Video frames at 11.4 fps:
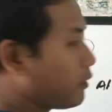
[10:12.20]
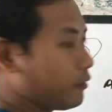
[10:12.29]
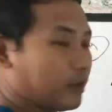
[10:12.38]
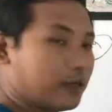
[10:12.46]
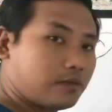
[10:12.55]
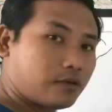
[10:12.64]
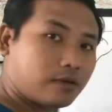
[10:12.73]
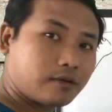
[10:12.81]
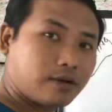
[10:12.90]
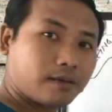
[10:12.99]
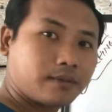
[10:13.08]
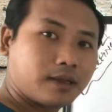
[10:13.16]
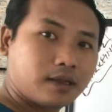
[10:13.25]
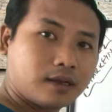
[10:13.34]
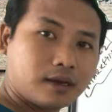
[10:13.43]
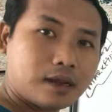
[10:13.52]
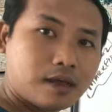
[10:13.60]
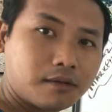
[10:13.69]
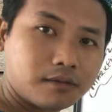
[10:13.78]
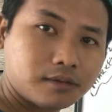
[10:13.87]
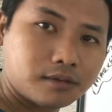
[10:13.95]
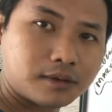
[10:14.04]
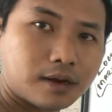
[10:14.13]
affiliate program.
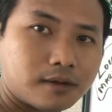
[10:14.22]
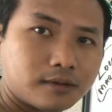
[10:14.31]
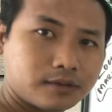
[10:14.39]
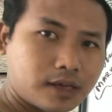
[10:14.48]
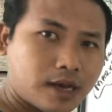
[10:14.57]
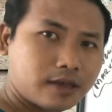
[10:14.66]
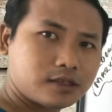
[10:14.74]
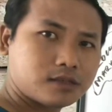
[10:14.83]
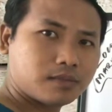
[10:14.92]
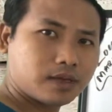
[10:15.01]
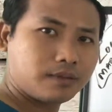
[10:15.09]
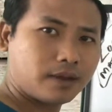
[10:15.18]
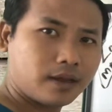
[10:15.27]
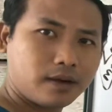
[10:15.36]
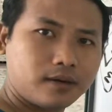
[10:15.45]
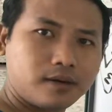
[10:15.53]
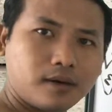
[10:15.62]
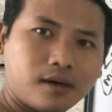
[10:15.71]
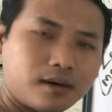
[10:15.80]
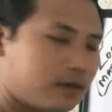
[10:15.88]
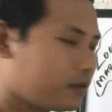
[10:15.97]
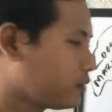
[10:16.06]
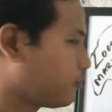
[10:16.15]
Now the highest money payer
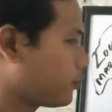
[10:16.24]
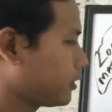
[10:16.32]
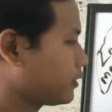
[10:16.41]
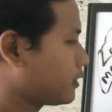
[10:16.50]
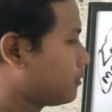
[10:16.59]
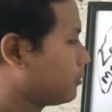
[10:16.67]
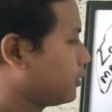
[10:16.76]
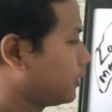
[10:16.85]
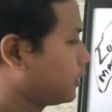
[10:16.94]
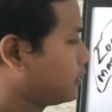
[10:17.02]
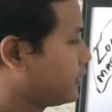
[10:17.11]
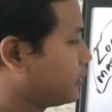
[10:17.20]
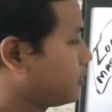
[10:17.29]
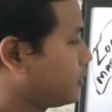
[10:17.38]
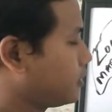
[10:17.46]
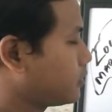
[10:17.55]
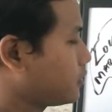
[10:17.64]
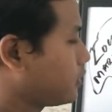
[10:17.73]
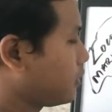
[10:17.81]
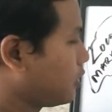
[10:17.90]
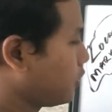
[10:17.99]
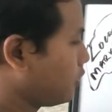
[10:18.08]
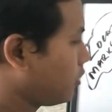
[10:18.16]
are, for example, like a dentist.
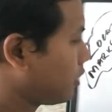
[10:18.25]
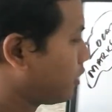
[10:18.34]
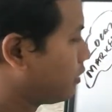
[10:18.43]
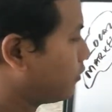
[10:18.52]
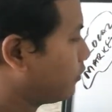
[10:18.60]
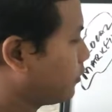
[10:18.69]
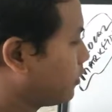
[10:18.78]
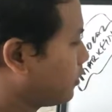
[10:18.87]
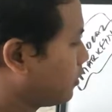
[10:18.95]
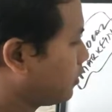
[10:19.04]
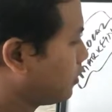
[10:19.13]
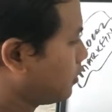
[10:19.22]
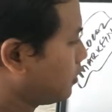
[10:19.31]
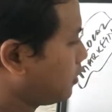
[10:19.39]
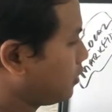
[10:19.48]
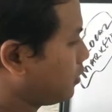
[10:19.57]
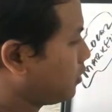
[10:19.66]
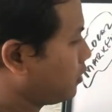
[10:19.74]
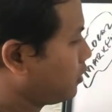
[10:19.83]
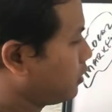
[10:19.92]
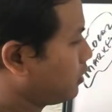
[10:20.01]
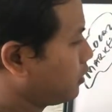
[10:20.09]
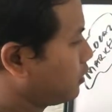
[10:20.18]
You have
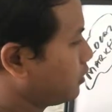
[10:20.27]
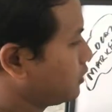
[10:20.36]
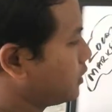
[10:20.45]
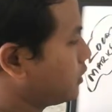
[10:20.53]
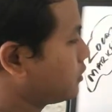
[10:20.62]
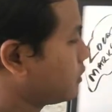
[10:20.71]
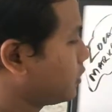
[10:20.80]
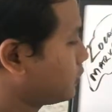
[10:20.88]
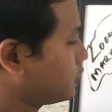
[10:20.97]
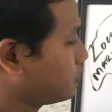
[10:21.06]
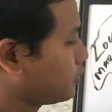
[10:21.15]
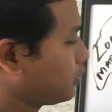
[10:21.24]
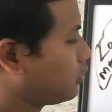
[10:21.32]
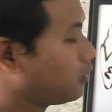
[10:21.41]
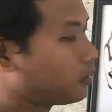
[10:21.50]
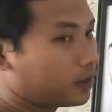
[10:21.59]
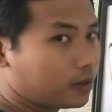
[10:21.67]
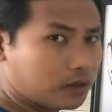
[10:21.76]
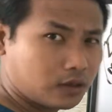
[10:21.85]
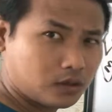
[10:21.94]
dentist or